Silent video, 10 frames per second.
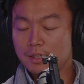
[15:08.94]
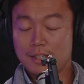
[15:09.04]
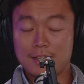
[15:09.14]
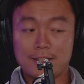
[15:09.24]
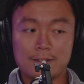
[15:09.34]

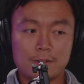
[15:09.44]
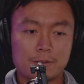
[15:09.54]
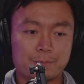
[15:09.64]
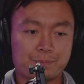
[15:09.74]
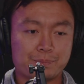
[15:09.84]
And
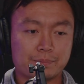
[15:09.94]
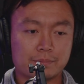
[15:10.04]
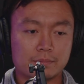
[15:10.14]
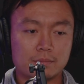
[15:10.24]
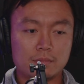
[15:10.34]

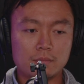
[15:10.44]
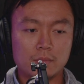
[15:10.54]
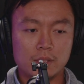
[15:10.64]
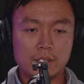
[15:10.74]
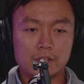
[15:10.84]

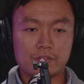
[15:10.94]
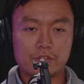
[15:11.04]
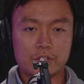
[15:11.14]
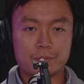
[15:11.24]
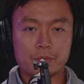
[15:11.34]
it's
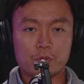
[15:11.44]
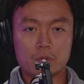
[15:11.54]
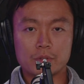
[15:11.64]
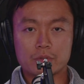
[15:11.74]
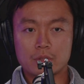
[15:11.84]
very
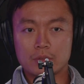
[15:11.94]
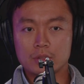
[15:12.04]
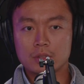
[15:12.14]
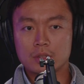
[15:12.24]
performance driven.